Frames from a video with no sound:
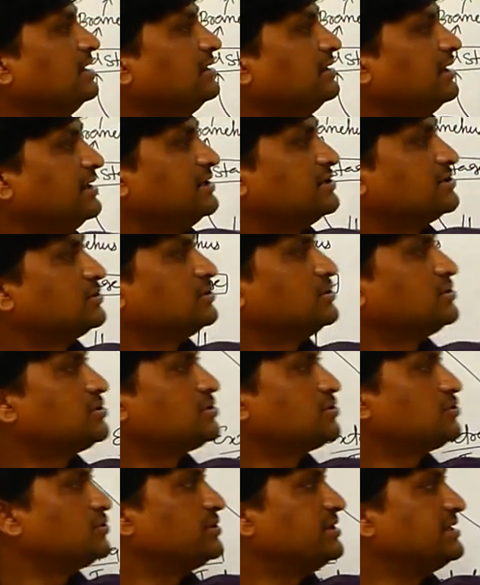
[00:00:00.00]
That is goes
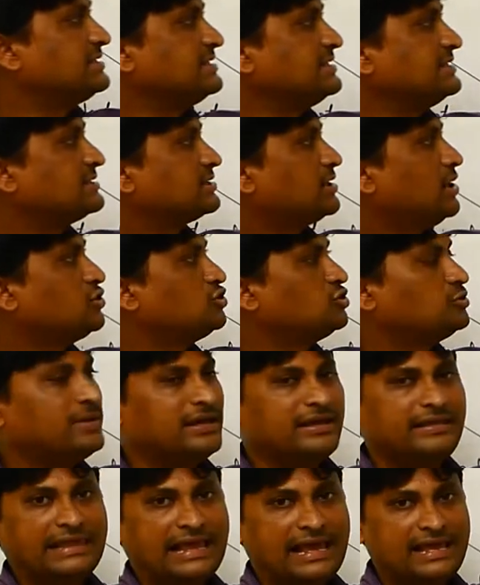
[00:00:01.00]
to disease caused
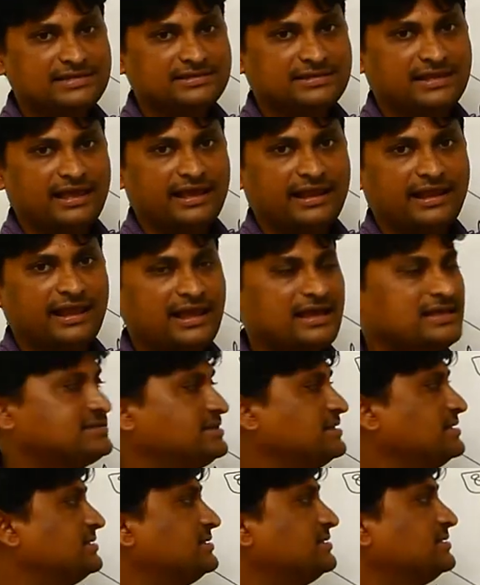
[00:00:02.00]
by the
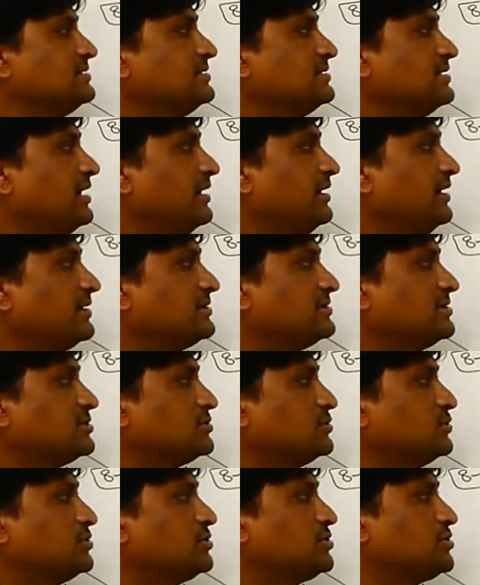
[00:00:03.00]
ascariasis, and next is
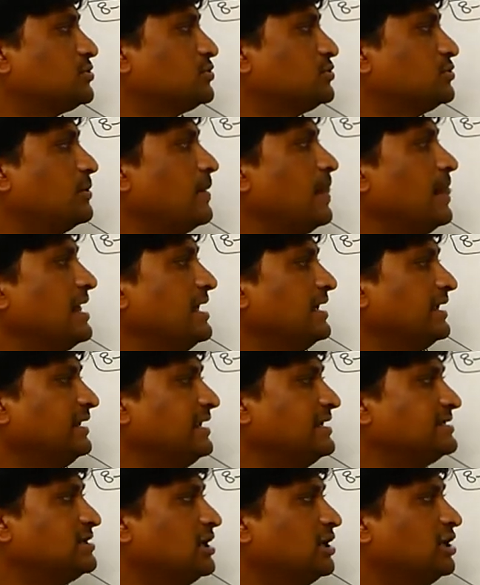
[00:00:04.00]
goes to
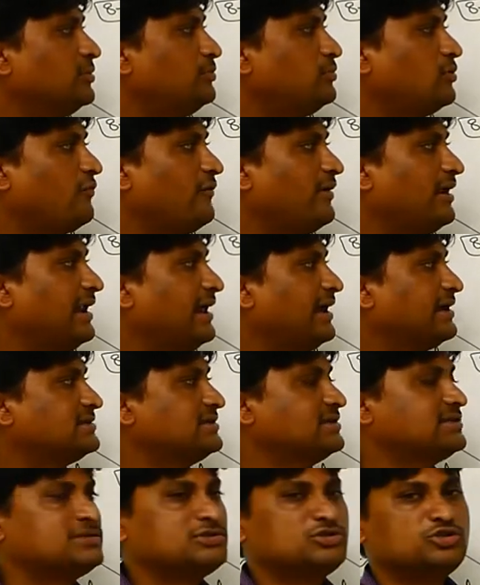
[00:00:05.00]
these are the
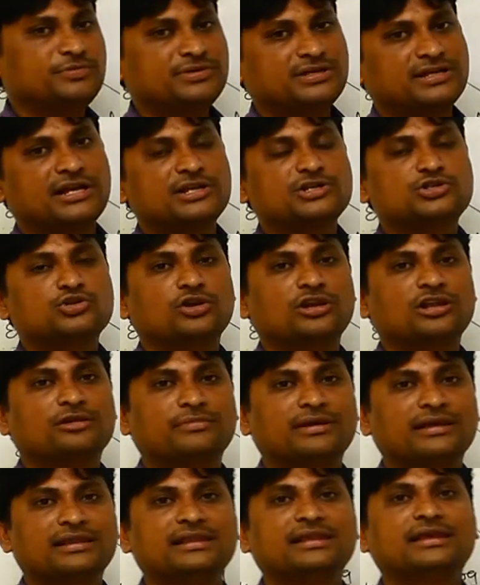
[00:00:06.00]
prophylaxis to be controlling
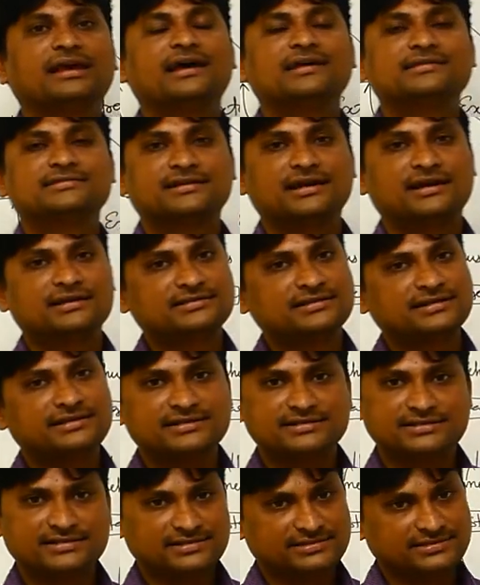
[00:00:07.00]
by the Ascaris
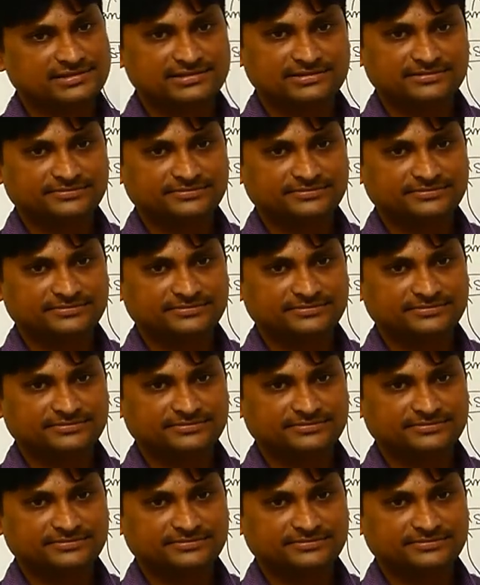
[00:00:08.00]
disease.